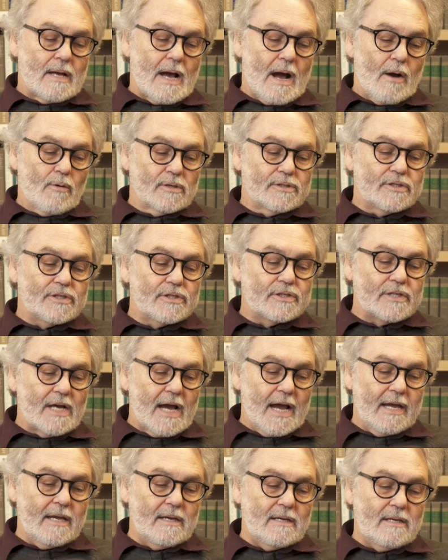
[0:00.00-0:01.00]
our
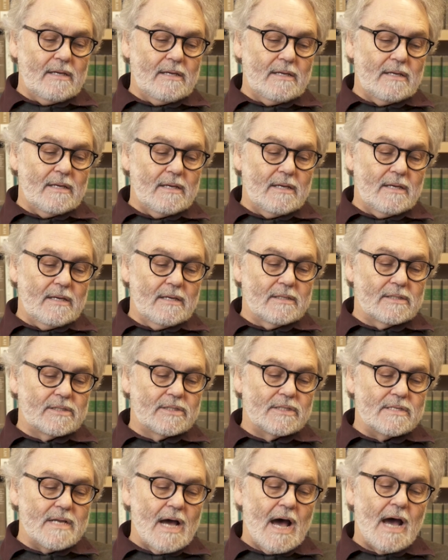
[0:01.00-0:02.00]
society
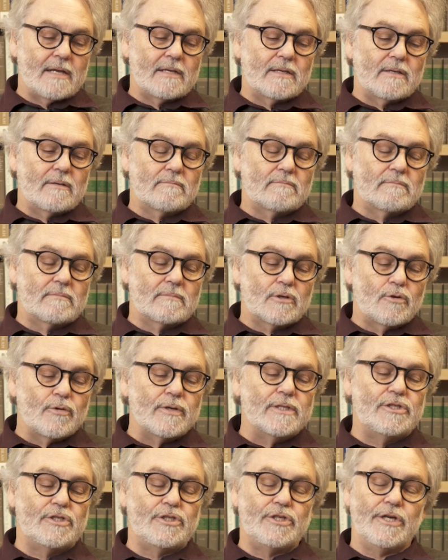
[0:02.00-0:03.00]
is not
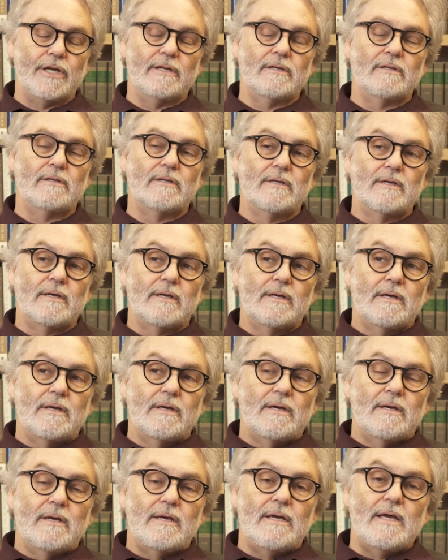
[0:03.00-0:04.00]
Christian
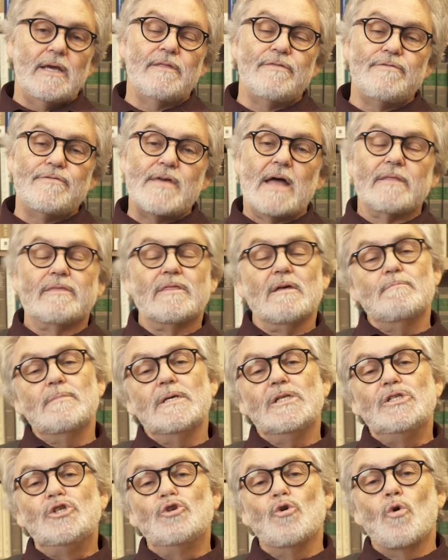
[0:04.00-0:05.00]
in that the
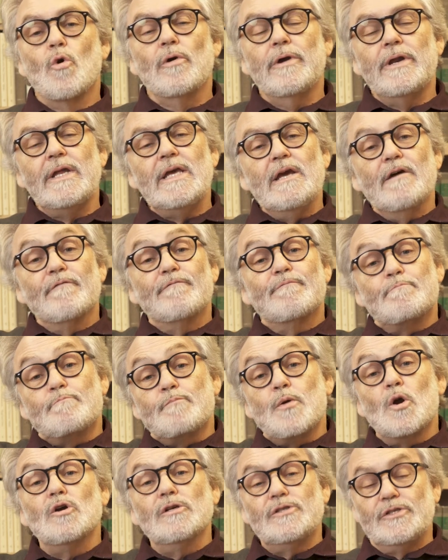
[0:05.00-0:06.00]
majority of
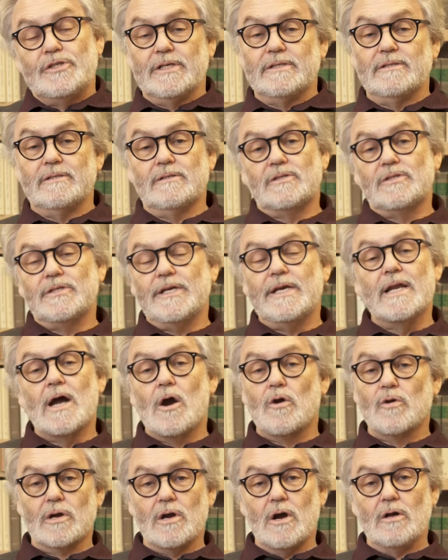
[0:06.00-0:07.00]
persons in
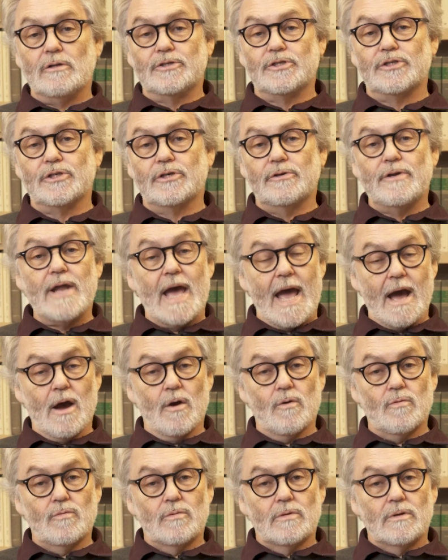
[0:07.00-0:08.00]
our culture
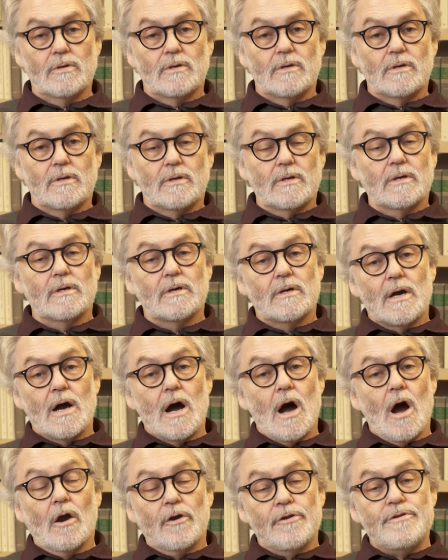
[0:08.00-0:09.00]
now
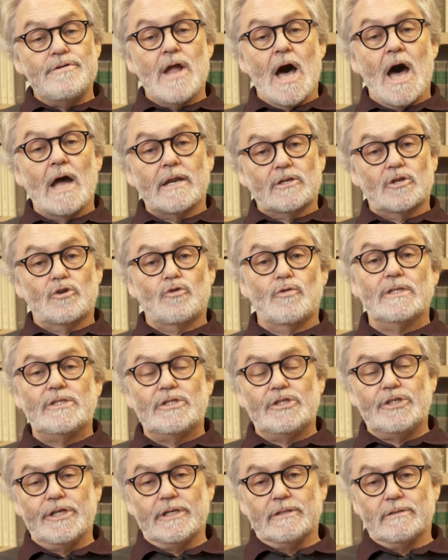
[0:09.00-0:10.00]
are not
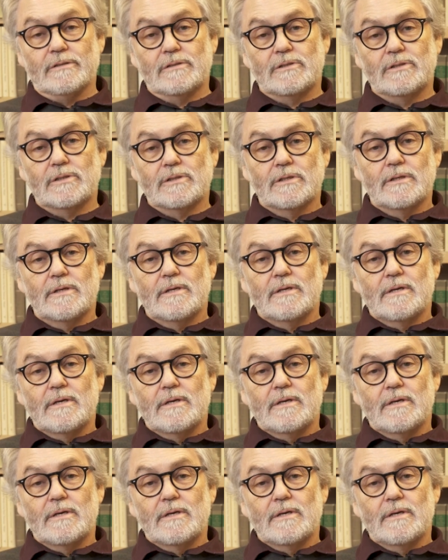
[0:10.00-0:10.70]
Christians.